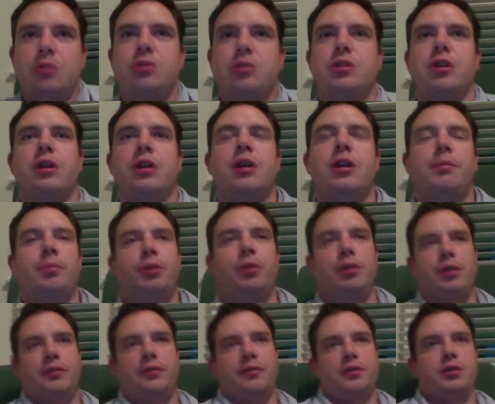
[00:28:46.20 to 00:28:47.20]
a couple of
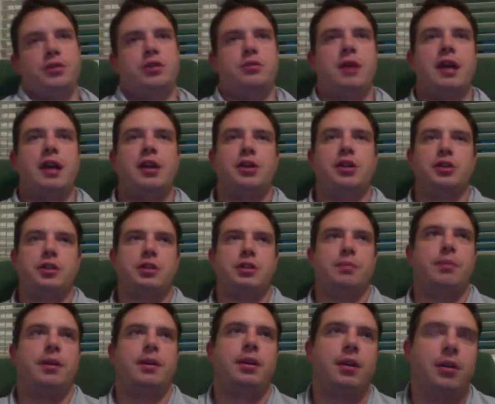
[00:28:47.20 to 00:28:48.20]
different strategies
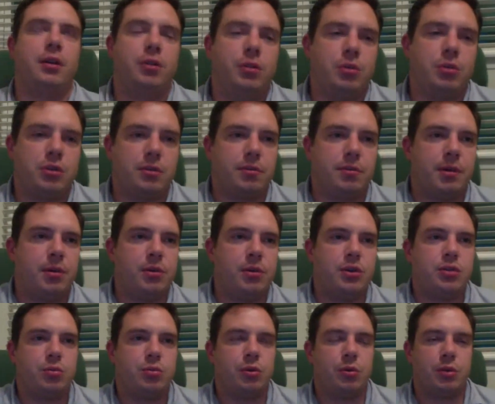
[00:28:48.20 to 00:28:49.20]
depending on who his opponents
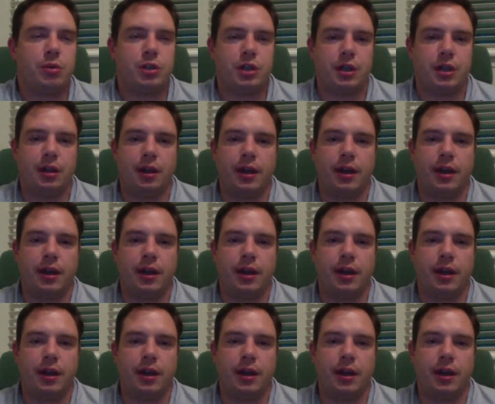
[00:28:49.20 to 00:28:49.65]
were, which I liked.